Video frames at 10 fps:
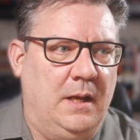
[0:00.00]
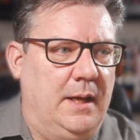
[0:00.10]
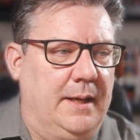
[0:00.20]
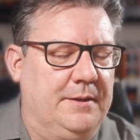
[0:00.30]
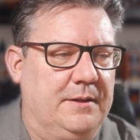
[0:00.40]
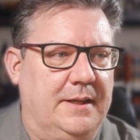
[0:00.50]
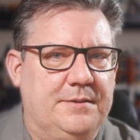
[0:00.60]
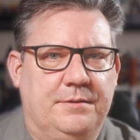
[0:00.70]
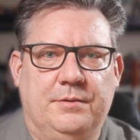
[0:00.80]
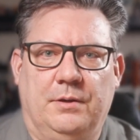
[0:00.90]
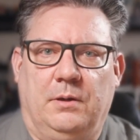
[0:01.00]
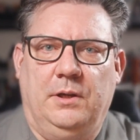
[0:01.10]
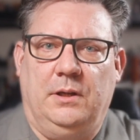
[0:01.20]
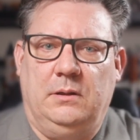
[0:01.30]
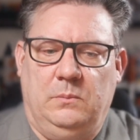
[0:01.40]
In the next
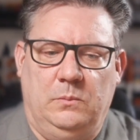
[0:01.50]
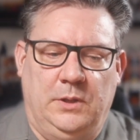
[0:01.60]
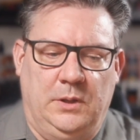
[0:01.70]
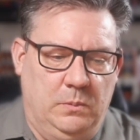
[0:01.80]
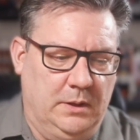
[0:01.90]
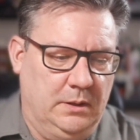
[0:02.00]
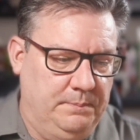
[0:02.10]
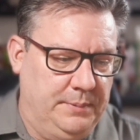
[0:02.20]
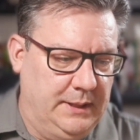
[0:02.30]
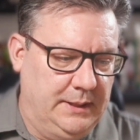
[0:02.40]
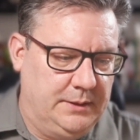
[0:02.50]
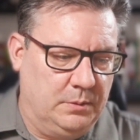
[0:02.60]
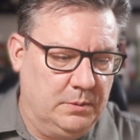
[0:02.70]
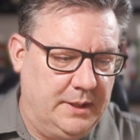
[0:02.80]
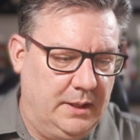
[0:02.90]
tutorial, we will be
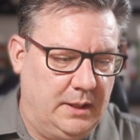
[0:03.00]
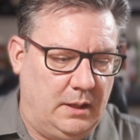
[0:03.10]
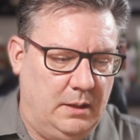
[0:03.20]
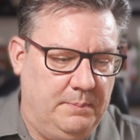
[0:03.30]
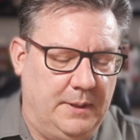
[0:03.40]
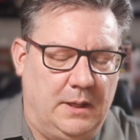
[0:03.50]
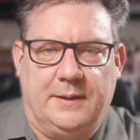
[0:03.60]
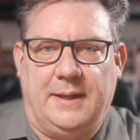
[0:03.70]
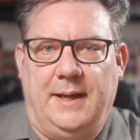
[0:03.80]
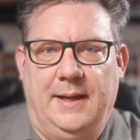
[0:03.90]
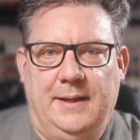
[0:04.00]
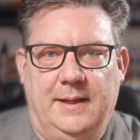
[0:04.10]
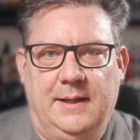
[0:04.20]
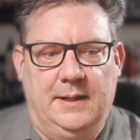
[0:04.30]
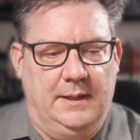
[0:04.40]
talking about
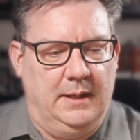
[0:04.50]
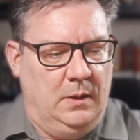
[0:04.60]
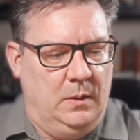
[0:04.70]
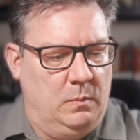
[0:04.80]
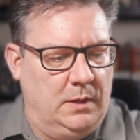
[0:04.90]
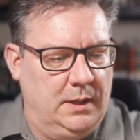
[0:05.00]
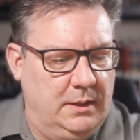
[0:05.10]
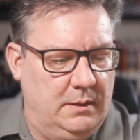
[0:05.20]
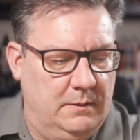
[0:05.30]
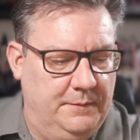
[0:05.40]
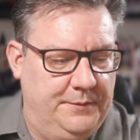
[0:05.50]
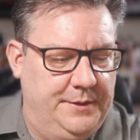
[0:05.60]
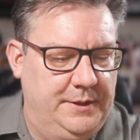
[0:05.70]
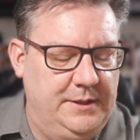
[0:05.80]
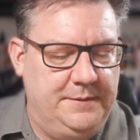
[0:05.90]
adding one of
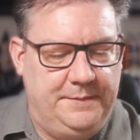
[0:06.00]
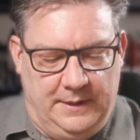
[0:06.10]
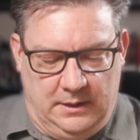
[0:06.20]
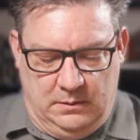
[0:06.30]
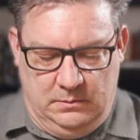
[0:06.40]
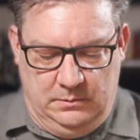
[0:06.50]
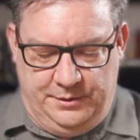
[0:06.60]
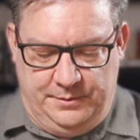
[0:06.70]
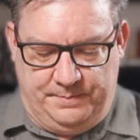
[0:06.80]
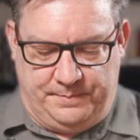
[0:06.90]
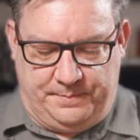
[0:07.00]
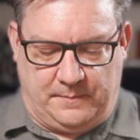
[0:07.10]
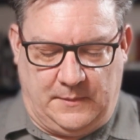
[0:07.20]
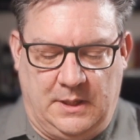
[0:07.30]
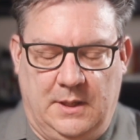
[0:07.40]
these fellows,
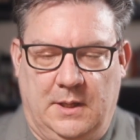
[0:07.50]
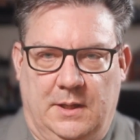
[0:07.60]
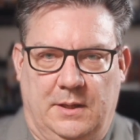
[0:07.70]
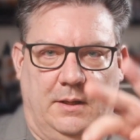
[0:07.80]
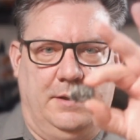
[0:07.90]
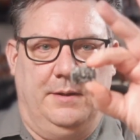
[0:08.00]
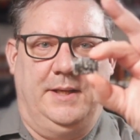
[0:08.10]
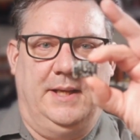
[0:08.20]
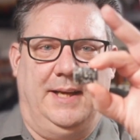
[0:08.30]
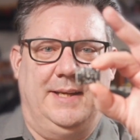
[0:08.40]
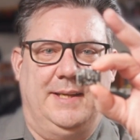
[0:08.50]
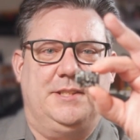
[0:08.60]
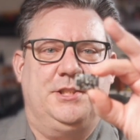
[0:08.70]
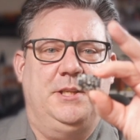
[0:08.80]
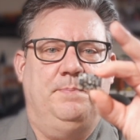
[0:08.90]
the
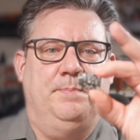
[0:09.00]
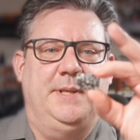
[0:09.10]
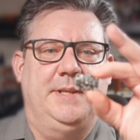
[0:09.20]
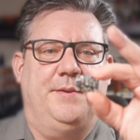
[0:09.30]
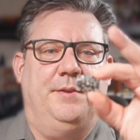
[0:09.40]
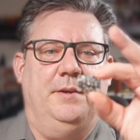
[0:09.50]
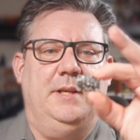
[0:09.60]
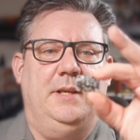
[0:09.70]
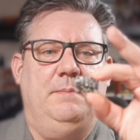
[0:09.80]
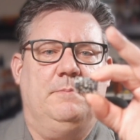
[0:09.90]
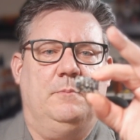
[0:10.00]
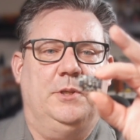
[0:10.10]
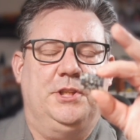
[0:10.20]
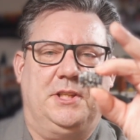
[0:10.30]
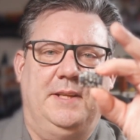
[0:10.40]
S G P thirty,
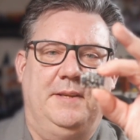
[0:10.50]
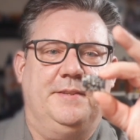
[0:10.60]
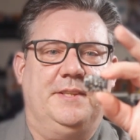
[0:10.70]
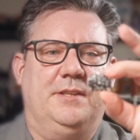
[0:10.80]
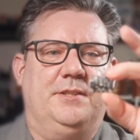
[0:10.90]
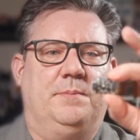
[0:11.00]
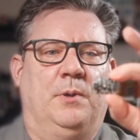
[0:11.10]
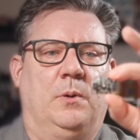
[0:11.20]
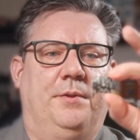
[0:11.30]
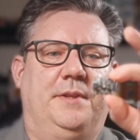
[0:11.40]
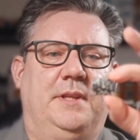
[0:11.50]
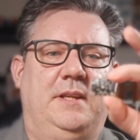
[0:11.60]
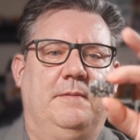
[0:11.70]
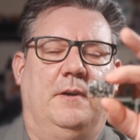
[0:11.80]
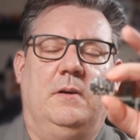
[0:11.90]
which gives us both
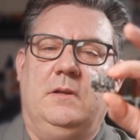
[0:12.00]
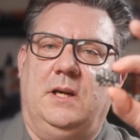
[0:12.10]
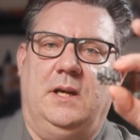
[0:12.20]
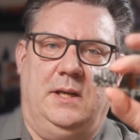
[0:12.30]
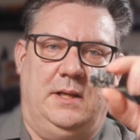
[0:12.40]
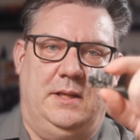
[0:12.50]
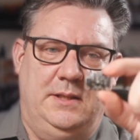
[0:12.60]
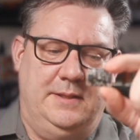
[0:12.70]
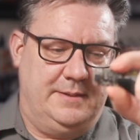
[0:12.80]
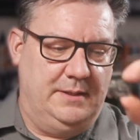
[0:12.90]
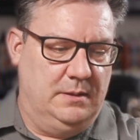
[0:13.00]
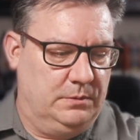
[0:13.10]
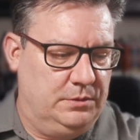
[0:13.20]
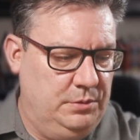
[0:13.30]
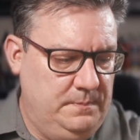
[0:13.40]
T V O C and E C
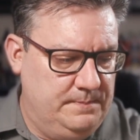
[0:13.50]
O two.